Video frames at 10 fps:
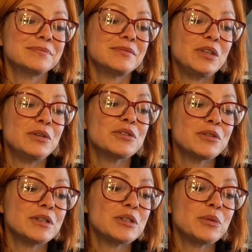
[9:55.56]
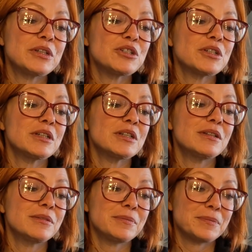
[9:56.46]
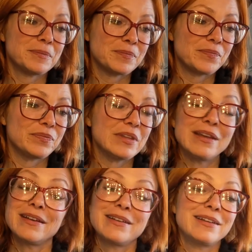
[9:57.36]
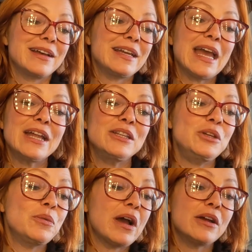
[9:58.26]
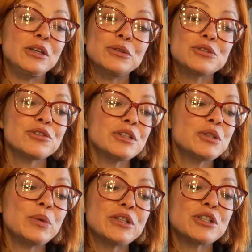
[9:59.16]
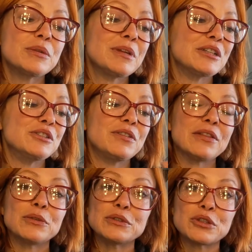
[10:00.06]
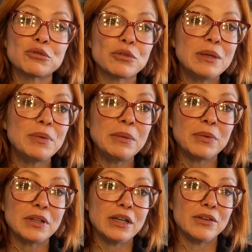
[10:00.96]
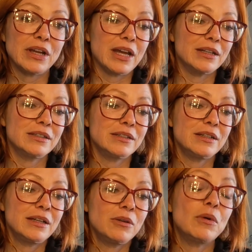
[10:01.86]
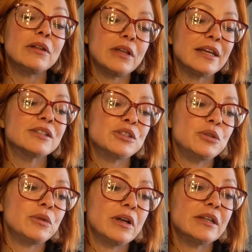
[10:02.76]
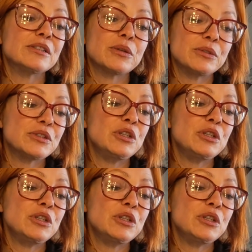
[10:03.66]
Use your intuition. Again, you use your intuition because you've got those three people here again. Well, I guess you, it's, so it's